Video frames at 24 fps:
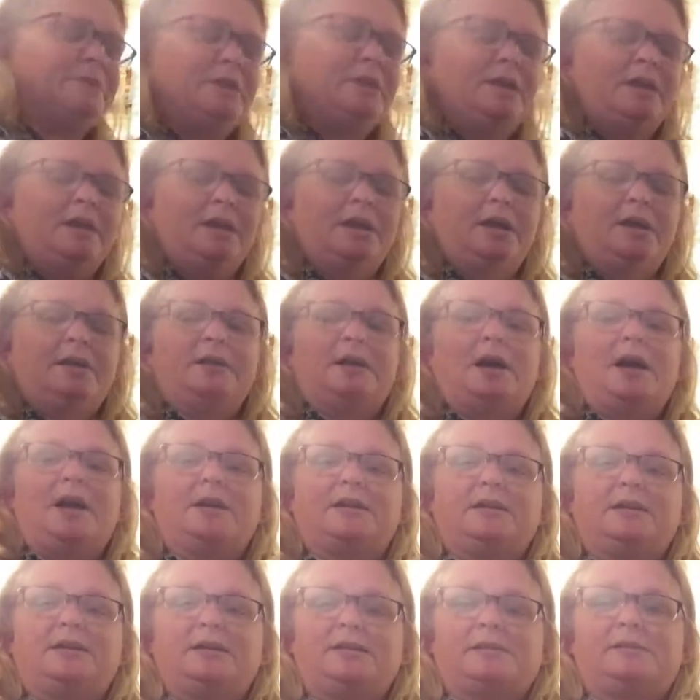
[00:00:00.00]
And I
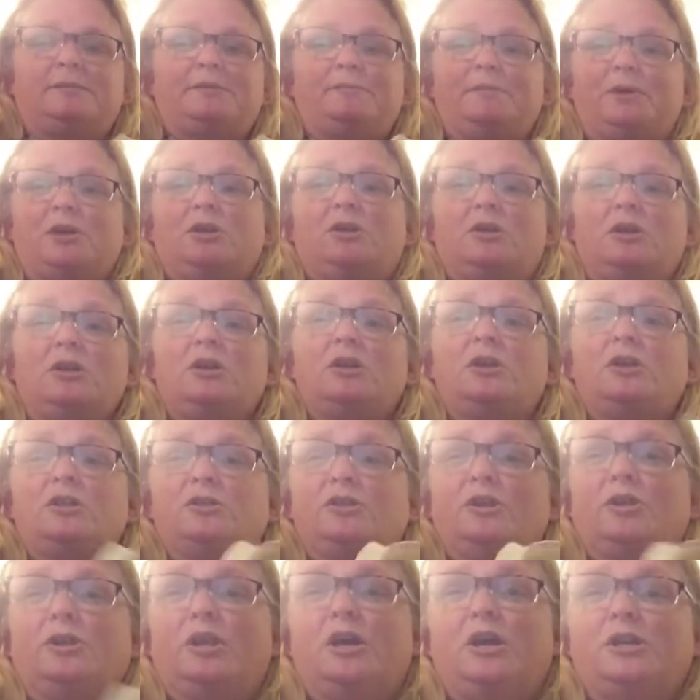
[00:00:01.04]
could get the meal,
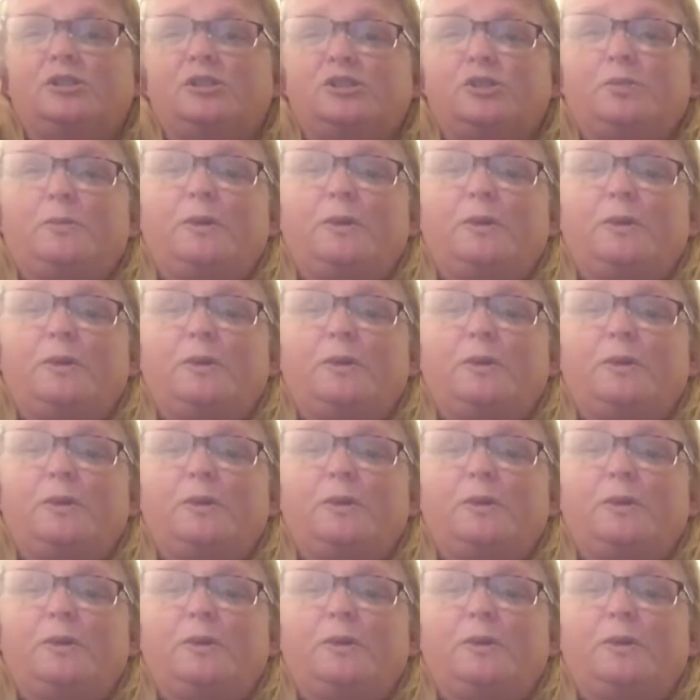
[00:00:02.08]
the lunch or